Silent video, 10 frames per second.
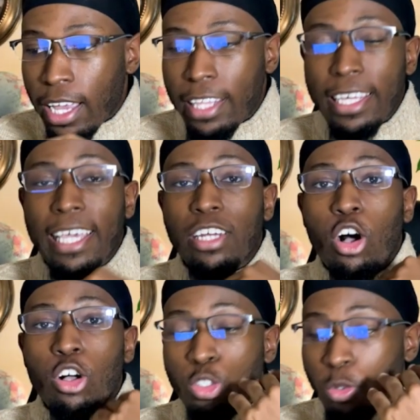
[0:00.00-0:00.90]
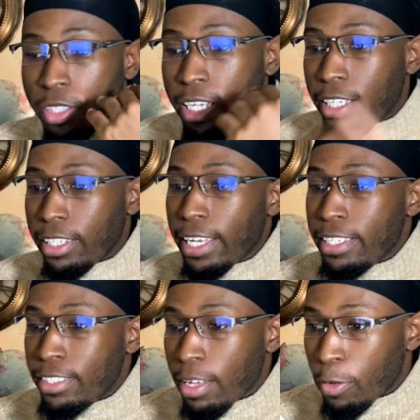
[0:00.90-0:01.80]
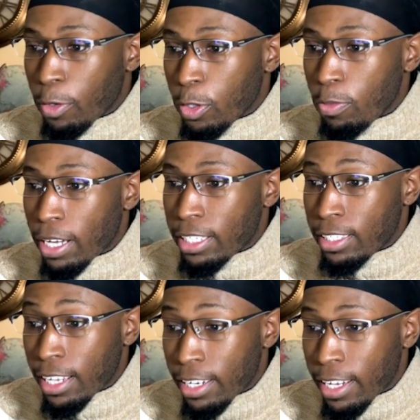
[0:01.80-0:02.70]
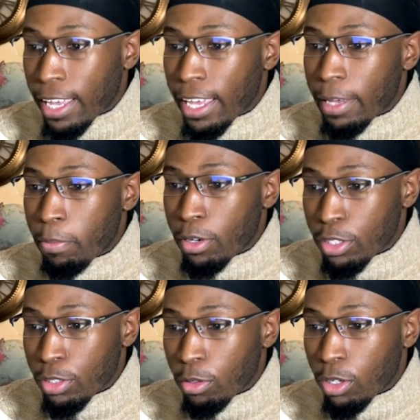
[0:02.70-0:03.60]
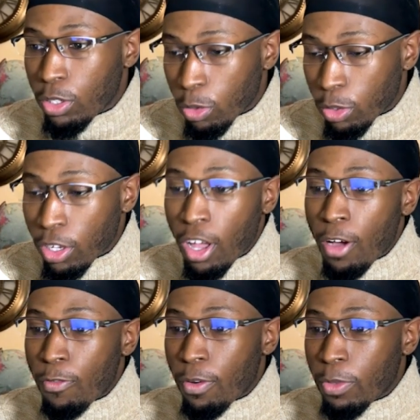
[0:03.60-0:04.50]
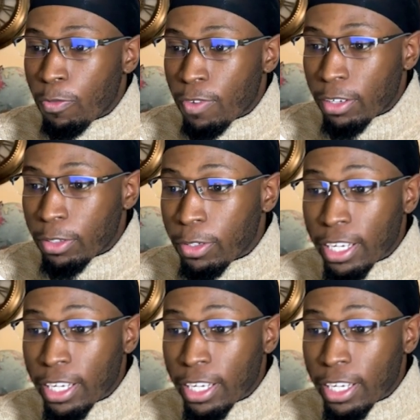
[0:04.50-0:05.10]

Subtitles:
And they can also take it a step further by sending a personal note from the founder.